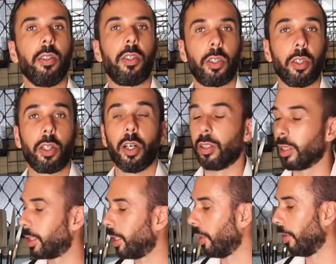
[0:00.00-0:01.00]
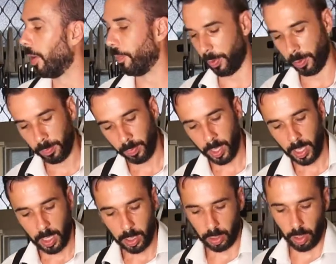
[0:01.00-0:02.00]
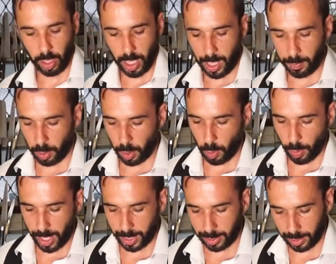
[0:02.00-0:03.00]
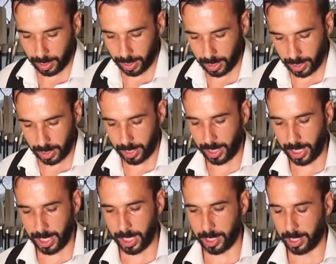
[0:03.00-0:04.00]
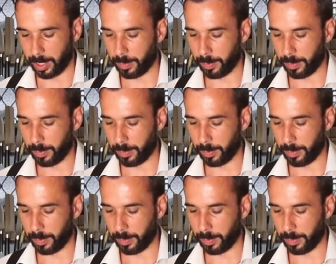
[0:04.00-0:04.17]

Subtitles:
sugar syrup. So I'm gonna wait here